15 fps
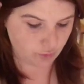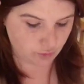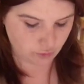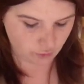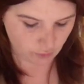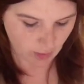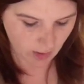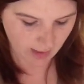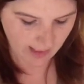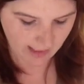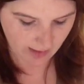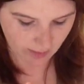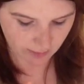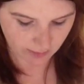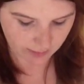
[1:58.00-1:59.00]
draw
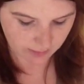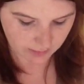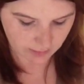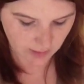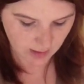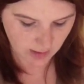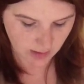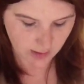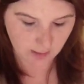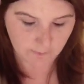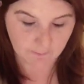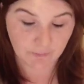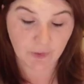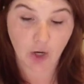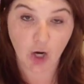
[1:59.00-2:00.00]
out
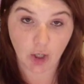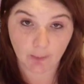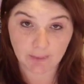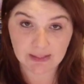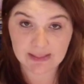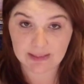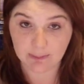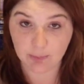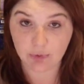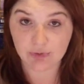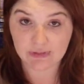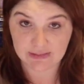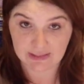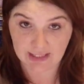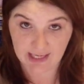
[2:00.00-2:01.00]
the harmony symbol,
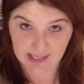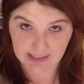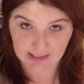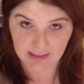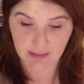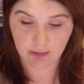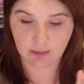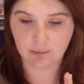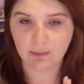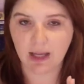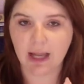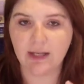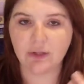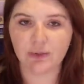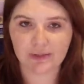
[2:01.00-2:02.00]
say Heiki,
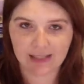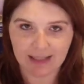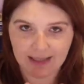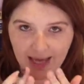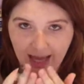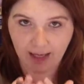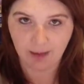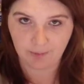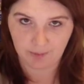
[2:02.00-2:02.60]
and you say that